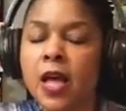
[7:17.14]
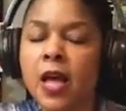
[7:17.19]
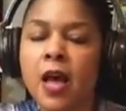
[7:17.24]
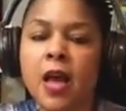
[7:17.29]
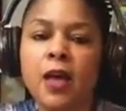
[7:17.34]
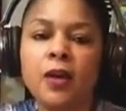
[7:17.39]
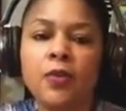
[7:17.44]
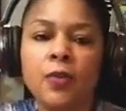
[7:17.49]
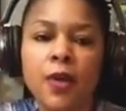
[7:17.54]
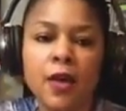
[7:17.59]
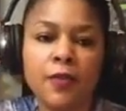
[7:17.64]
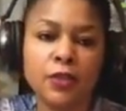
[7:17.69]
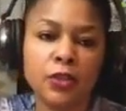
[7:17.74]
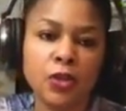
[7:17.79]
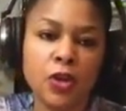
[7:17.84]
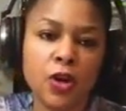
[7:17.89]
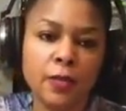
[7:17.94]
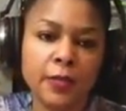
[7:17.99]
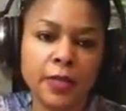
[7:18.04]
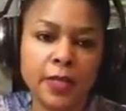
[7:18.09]
I don't have an
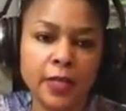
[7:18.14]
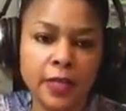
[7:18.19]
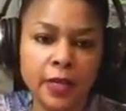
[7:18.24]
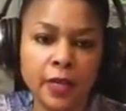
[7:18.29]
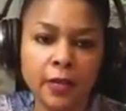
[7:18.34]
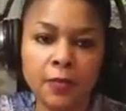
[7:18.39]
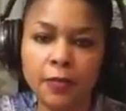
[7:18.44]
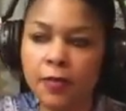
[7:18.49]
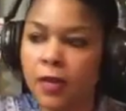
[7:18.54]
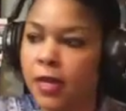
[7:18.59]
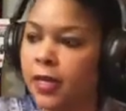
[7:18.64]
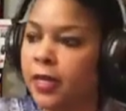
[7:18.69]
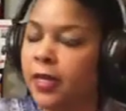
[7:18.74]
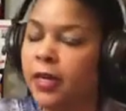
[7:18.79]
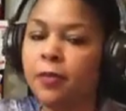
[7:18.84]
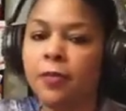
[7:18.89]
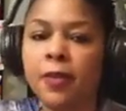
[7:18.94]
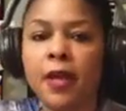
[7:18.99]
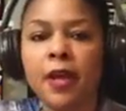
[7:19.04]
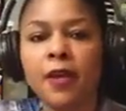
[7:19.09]
alarm to get up. I get
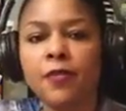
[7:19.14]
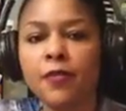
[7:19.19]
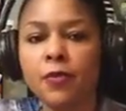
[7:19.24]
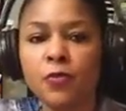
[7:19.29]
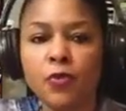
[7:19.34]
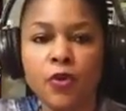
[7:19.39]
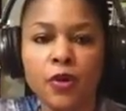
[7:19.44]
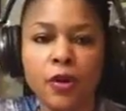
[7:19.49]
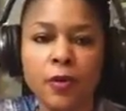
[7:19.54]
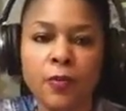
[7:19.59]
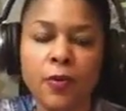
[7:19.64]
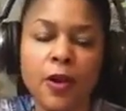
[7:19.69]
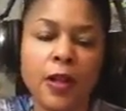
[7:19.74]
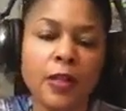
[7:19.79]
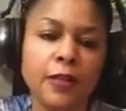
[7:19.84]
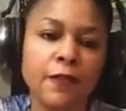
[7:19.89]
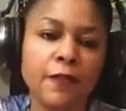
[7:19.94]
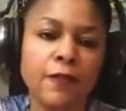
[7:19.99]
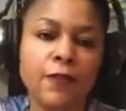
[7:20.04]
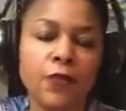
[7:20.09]
up every morning
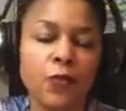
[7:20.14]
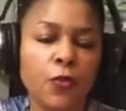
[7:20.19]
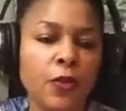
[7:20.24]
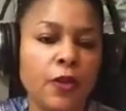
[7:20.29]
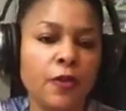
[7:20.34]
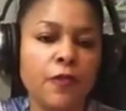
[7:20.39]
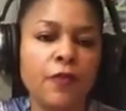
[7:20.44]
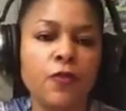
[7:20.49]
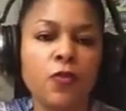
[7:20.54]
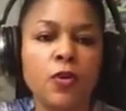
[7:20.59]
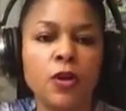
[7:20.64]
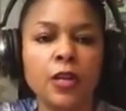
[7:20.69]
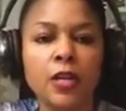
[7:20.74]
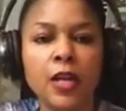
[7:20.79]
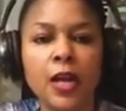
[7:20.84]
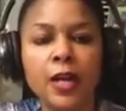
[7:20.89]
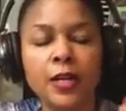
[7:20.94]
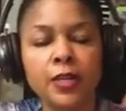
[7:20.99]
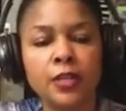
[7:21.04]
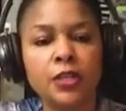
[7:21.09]
probably 3 or 4
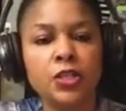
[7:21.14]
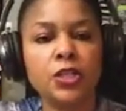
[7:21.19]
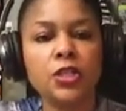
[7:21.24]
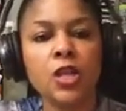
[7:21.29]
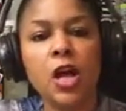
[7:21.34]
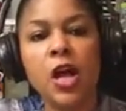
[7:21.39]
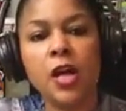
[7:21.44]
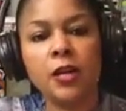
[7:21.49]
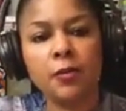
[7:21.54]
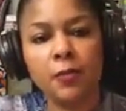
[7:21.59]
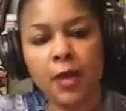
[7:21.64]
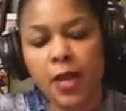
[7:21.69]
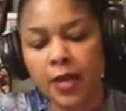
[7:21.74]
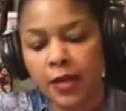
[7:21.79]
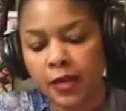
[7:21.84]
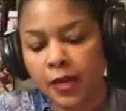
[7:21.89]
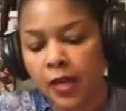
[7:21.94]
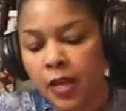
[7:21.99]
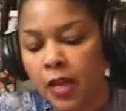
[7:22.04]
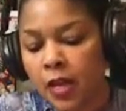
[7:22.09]
o'clock and it's just
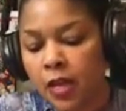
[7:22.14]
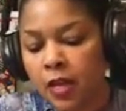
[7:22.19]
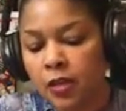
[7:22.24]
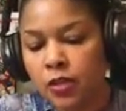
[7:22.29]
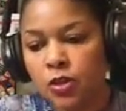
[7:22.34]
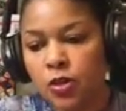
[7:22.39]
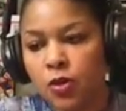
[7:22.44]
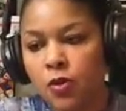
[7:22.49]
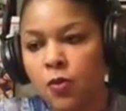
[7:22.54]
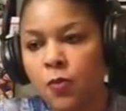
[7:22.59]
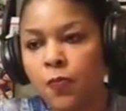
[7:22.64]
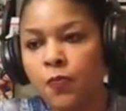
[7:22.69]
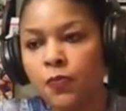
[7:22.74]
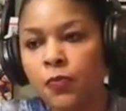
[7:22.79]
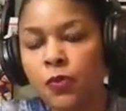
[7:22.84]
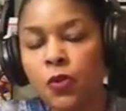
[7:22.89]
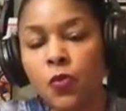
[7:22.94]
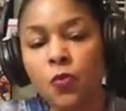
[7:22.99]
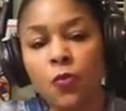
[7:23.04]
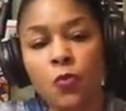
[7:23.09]
automatic. So
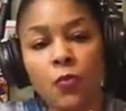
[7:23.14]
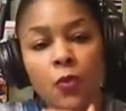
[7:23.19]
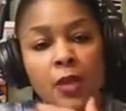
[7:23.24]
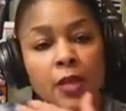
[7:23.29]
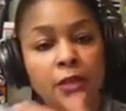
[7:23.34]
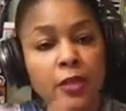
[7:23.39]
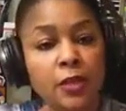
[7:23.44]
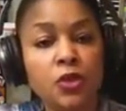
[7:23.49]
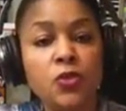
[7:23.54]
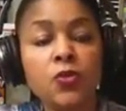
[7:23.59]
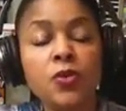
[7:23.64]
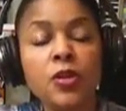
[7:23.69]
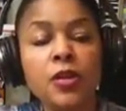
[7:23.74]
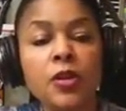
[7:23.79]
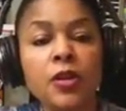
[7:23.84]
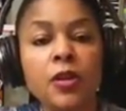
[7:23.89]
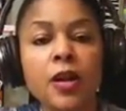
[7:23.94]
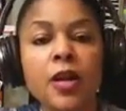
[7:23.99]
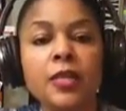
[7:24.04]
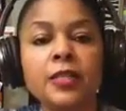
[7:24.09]
in the new
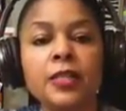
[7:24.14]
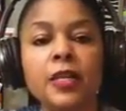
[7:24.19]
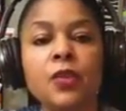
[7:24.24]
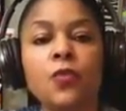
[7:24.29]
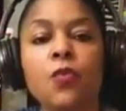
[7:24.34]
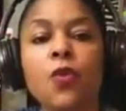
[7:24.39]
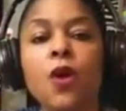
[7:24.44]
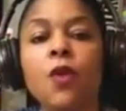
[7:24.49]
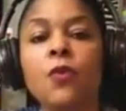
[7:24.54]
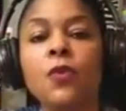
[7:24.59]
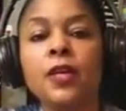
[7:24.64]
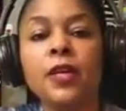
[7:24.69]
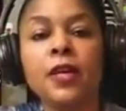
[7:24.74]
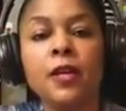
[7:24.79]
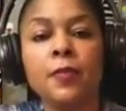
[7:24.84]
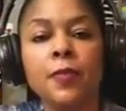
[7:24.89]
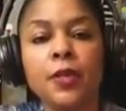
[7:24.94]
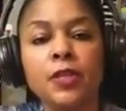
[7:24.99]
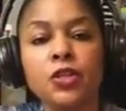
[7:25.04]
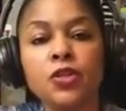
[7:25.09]
year I said, well, I want to get
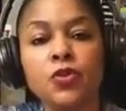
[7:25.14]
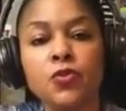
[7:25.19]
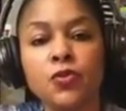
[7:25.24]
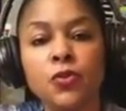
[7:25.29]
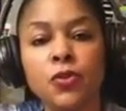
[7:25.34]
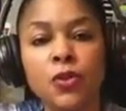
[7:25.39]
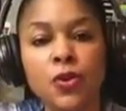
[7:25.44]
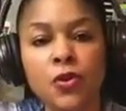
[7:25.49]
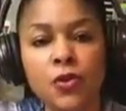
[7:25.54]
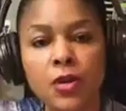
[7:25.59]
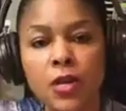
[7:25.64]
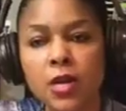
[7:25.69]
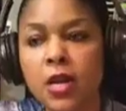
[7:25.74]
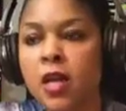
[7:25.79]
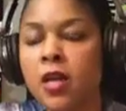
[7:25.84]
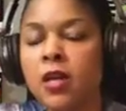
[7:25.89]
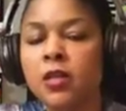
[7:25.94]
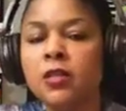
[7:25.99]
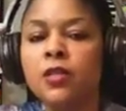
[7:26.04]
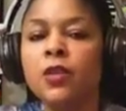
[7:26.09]
up at 2:30.
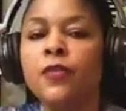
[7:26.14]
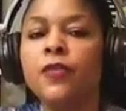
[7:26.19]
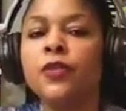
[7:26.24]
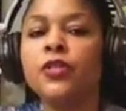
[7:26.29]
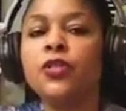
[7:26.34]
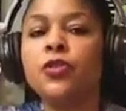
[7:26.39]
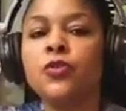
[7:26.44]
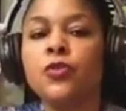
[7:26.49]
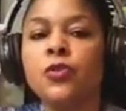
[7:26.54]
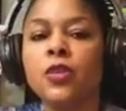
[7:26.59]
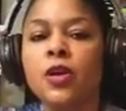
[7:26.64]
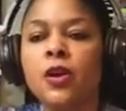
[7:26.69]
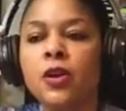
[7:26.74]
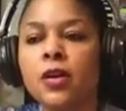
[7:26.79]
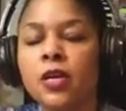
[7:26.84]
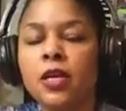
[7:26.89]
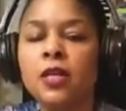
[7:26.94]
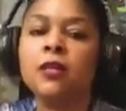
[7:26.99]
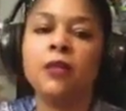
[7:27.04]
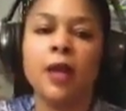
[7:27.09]
So for
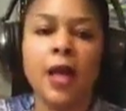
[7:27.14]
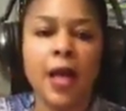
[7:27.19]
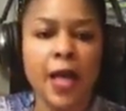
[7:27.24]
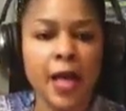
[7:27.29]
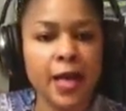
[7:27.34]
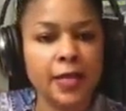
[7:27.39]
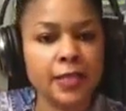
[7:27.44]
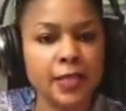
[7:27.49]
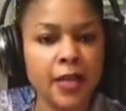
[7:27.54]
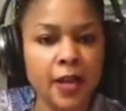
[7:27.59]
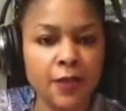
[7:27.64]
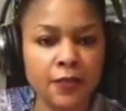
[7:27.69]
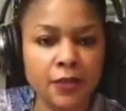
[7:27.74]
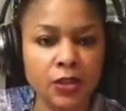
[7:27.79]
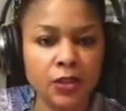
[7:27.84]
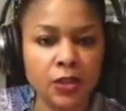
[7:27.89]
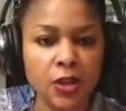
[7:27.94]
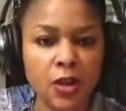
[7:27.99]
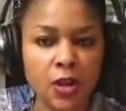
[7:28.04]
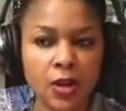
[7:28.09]
2:30 I had to have an
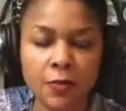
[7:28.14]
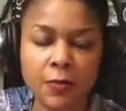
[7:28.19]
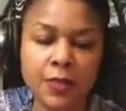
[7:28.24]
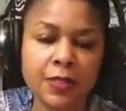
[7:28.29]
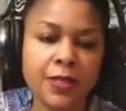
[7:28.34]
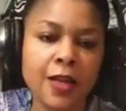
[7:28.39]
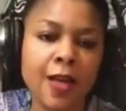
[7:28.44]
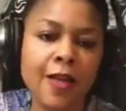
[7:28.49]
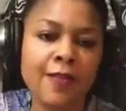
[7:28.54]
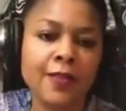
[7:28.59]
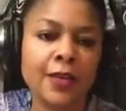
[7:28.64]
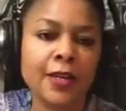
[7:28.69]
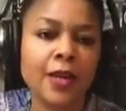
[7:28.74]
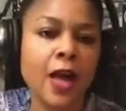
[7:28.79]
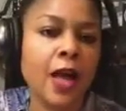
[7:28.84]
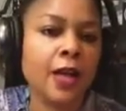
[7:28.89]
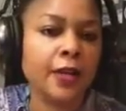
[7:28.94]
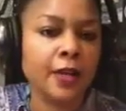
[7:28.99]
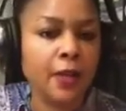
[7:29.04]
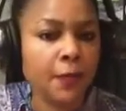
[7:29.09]
alarm because I haven't
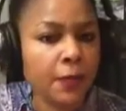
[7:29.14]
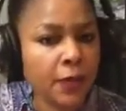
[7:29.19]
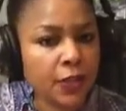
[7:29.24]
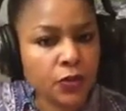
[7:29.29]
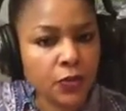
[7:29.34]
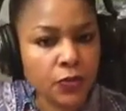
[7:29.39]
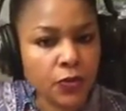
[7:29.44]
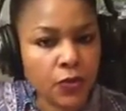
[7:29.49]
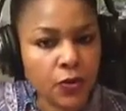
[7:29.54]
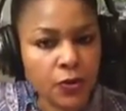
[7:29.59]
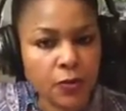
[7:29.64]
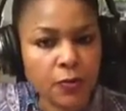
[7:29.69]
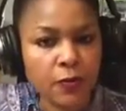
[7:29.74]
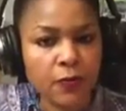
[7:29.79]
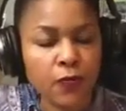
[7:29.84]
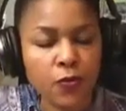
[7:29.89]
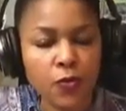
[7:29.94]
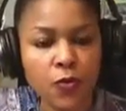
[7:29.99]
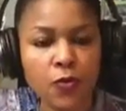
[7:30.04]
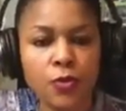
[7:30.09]
gotten up at 2:30
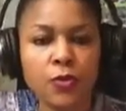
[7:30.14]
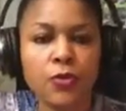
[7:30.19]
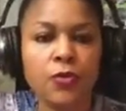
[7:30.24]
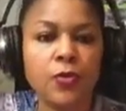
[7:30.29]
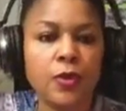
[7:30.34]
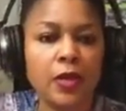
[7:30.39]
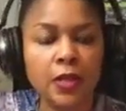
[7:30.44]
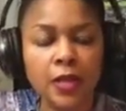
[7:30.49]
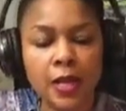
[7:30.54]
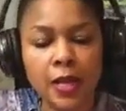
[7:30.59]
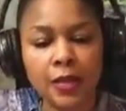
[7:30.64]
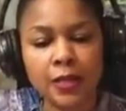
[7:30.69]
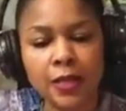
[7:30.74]
before, or 3 o'clock.